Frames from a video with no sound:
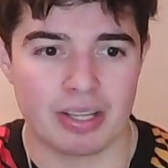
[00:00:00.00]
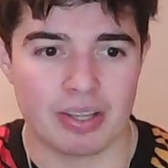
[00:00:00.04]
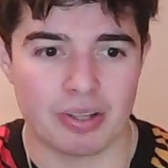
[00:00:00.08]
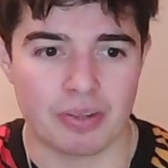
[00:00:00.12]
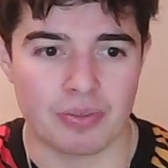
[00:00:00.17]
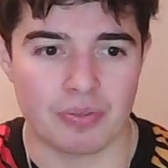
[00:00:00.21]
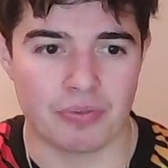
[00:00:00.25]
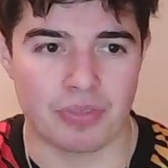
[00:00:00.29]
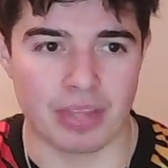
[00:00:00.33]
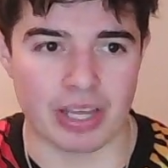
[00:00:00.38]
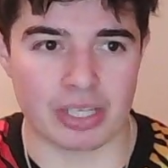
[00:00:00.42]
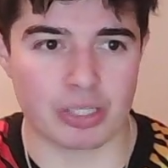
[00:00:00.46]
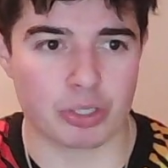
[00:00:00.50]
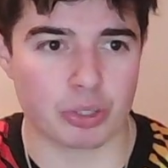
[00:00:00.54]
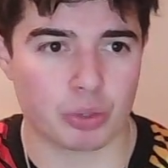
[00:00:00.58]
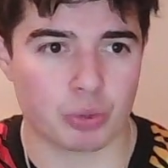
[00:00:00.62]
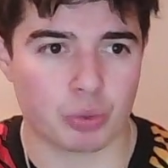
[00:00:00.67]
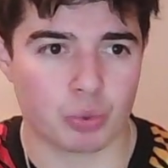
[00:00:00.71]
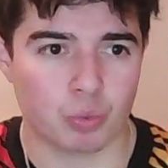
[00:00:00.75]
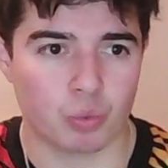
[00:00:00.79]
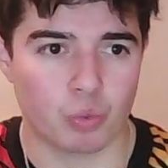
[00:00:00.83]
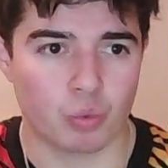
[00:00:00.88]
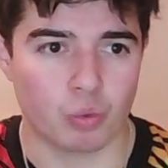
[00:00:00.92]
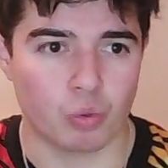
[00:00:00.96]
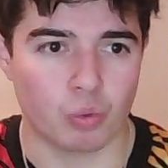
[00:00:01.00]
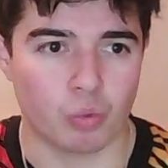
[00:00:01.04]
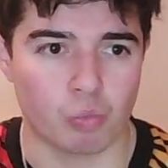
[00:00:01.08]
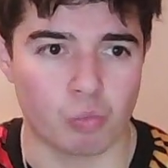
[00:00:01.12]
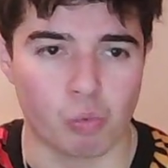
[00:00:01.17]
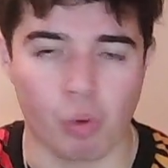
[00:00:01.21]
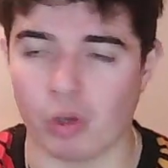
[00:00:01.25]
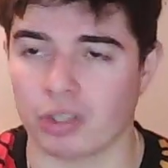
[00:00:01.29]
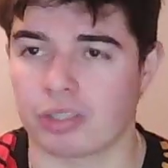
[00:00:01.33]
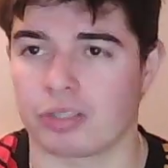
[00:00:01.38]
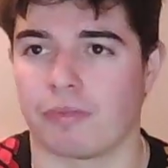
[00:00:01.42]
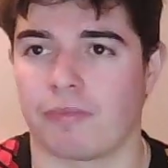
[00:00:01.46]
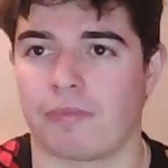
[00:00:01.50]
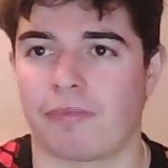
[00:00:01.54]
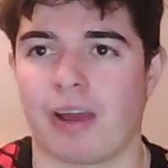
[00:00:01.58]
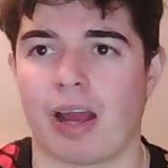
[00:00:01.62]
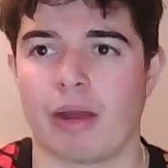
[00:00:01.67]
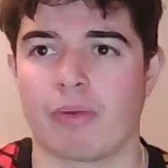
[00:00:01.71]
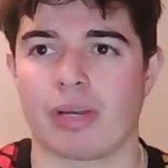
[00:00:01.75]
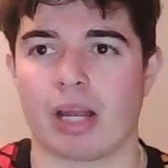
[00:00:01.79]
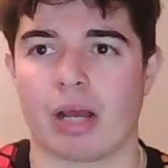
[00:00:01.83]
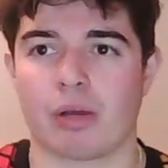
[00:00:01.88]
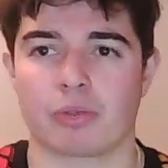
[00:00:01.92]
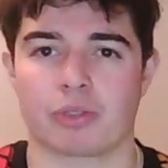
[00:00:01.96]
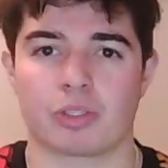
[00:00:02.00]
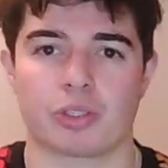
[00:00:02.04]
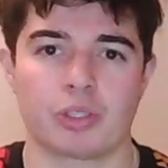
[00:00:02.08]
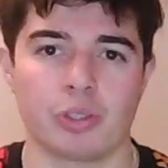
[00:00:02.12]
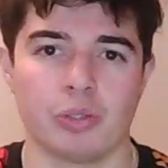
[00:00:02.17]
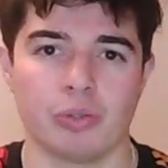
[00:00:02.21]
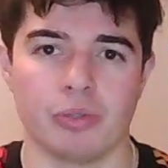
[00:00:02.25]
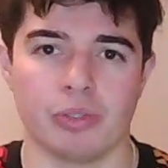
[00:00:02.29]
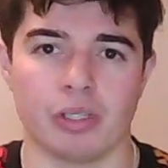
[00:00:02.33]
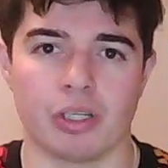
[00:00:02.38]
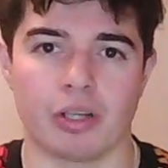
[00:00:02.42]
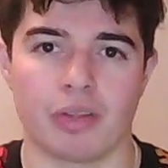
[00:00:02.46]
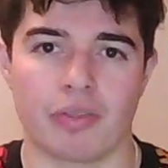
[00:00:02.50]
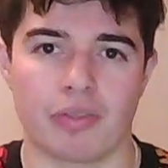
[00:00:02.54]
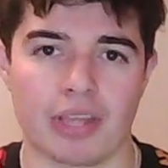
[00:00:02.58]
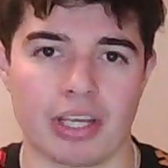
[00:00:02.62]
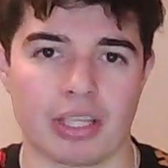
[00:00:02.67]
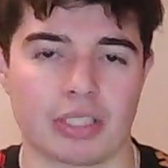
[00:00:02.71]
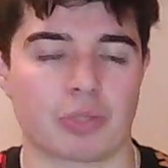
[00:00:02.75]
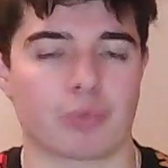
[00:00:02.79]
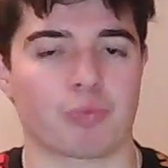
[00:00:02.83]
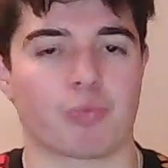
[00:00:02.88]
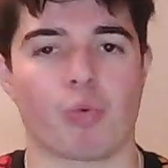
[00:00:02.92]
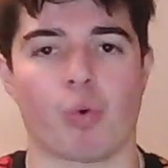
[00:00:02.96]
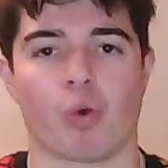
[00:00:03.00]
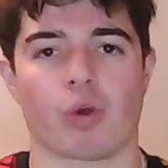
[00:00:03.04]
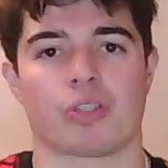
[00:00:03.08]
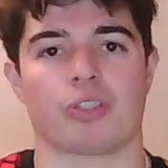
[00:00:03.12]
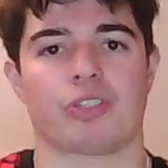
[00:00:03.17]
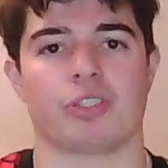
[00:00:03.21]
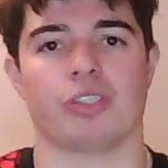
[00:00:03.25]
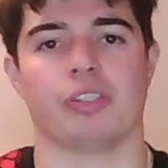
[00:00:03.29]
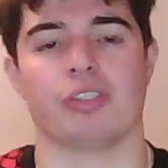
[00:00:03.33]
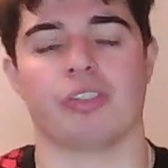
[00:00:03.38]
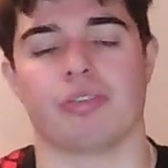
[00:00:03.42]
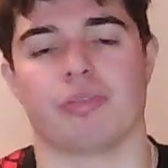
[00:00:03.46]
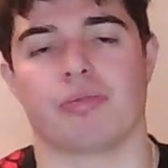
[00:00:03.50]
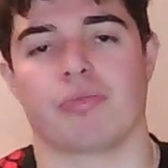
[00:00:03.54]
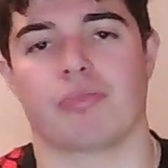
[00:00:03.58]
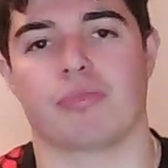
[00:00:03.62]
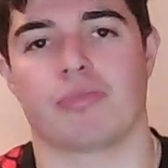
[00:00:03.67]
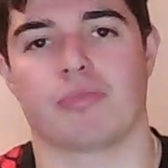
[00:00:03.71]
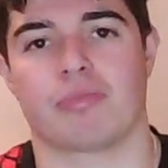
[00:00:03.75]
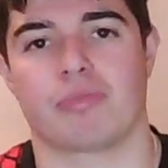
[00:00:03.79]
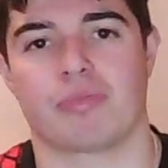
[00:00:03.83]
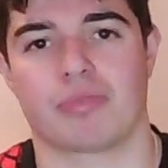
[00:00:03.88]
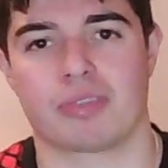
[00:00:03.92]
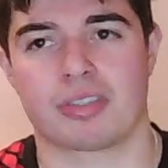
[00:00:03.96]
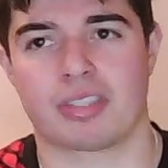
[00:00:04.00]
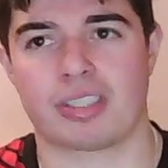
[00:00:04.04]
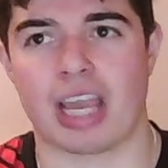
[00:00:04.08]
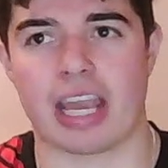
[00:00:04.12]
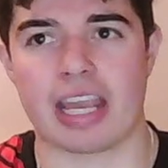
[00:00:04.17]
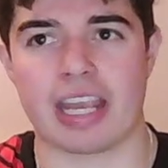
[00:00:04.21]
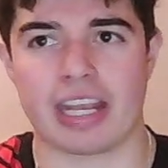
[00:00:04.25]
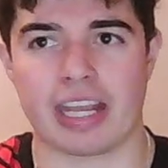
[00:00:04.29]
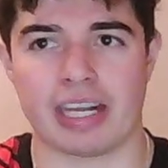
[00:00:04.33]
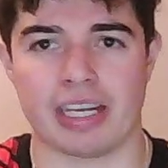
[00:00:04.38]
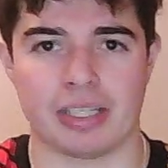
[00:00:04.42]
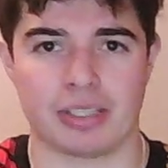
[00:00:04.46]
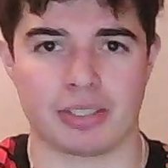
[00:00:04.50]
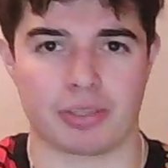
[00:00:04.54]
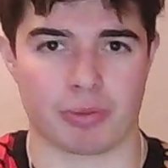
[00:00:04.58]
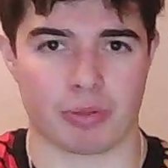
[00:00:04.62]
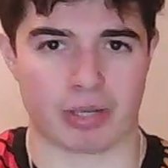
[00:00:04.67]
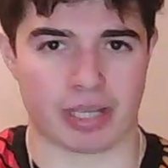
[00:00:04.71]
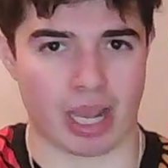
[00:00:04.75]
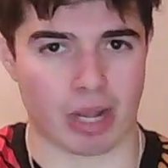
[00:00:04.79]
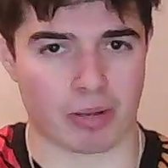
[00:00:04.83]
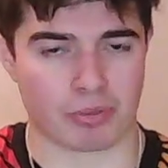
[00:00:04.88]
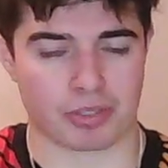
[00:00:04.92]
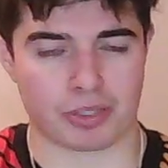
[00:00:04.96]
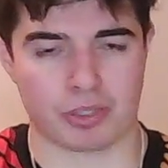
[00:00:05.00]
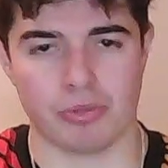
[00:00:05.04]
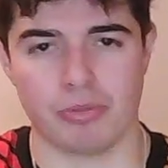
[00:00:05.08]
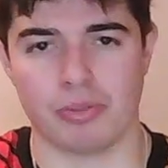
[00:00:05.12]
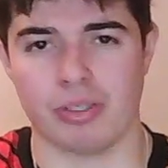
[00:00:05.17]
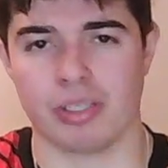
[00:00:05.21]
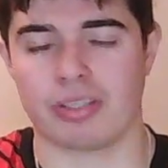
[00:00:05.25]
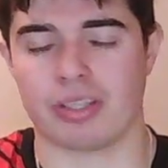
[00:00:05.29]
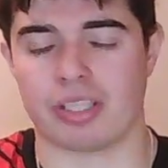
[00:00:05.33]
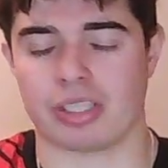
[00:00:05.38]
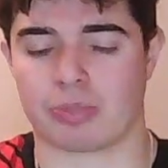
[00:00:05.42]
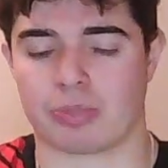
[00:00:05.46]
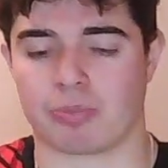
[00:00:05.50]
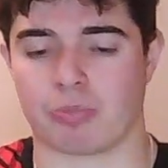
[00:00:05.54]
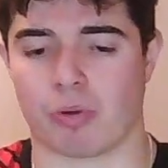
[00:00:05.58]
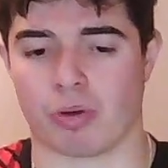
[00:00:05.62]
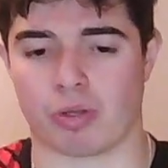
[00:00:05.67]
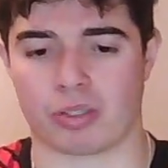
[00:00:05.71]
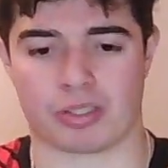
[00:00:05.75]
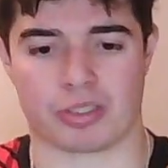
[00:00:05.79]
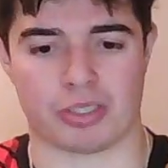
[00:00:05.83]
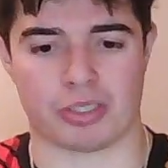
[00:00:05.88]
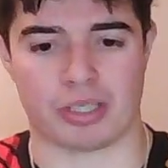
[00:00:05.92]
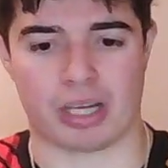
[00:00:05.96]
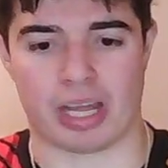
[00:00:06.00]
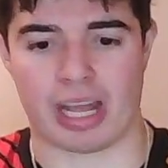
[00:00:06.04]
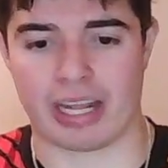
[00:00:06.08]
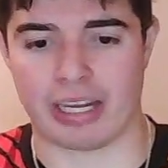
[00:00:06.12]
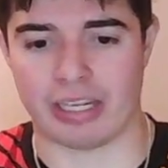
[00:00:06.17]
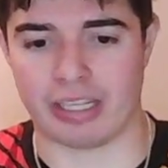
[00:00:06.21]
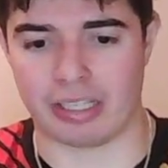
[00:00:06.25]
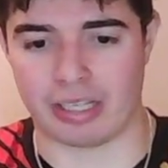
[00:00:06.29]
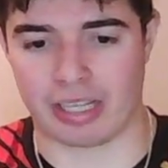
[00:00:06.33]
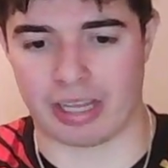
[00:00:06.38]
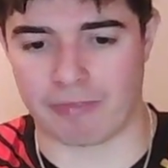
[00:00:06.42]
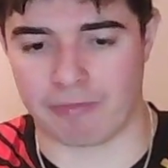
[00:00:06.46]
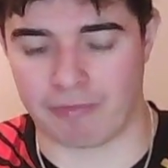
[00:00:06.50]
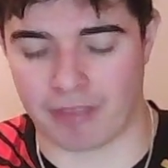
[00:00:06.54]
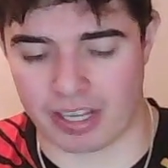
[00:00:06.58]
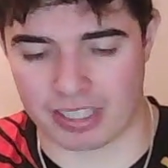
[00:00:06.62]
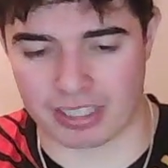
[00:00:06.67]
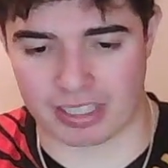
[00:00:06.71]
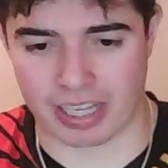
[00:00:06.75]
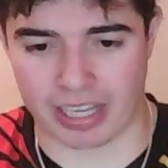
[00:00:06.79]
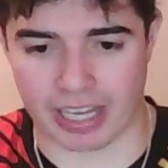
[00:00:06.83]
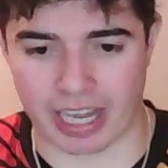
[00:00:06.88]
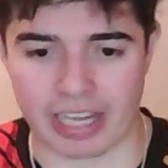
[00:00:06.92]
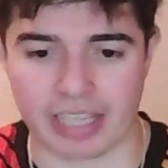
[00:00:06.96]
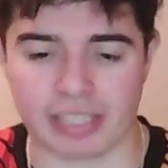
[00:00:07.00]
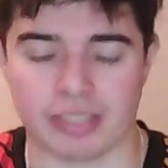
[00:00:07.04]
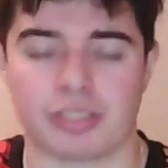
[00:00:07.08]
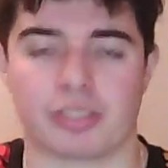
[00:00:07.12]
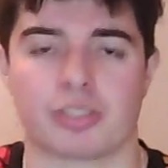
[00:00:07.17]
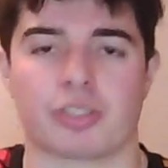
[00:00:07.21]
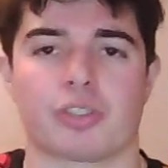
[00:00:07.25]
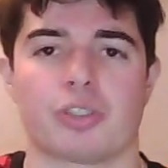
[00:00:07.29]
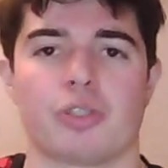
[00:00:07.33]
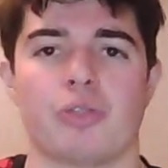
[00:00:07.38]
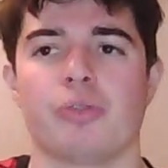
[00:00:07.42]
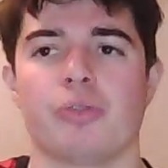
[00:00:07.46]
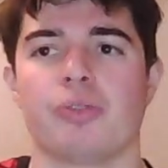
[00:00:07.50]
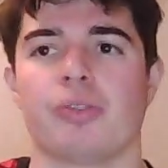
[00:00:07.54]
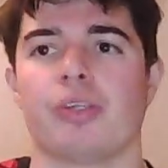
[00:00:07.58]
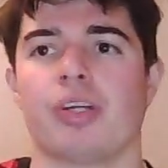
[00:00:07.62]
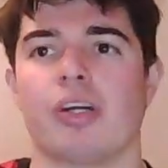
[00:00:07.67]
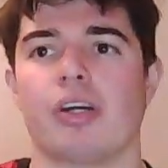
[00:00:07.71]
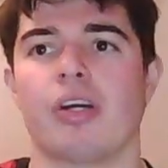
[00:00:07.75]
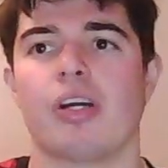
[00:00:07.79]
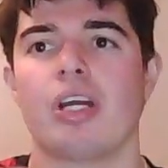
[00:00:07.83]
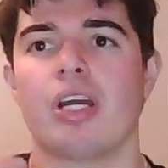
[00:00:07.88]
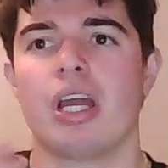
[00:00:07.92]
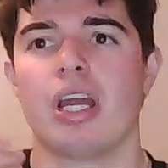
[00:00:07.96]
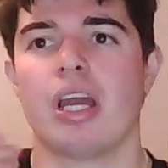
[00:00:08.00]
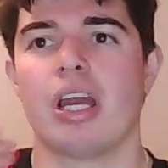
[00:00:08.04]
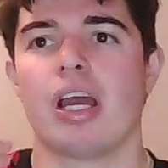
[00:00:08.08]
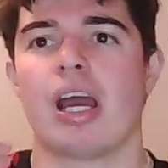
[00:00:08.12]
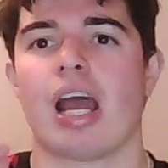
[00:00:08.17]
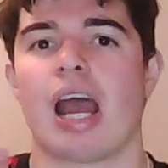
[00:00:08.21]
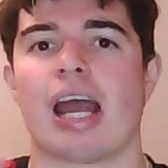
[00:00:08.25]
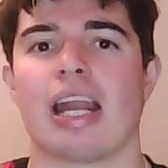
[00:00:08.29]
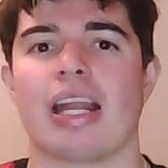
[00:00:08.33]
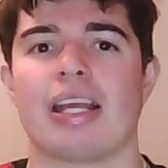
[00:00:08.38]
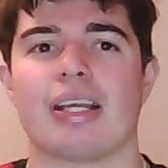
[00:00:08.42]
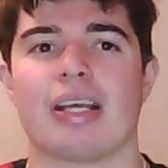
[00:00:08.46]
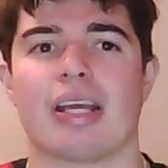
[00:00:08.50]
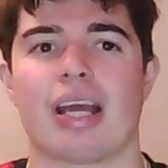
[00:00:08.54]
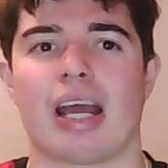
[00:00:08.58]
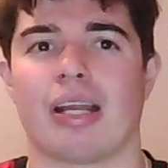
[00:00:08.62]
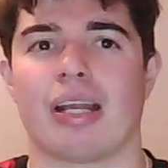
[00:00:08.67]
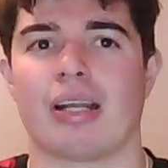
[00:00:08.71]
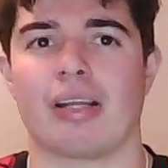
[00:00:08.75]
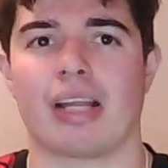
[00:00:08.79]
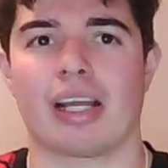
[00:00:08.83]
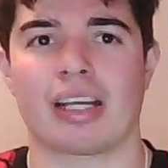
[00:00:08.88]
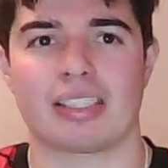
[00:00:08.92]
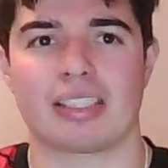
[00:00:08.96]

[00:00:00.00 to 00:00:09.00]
this wasn't found out sooner. This wasn't taken into account sooner. This wasn't investigated sooner. And like I